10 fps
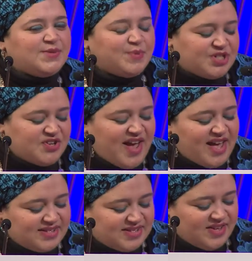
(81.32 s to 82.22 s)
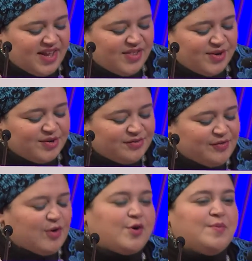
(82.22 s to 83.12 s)
Please put your hands together
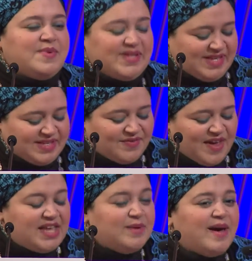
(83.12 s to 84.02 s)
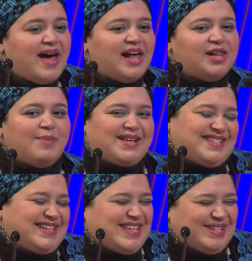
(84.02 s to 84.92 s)
for Mrs. Fahima Al
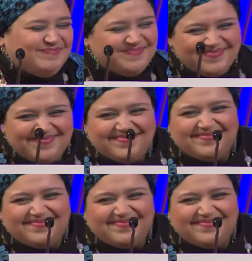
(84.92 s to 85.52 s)
Bastaki.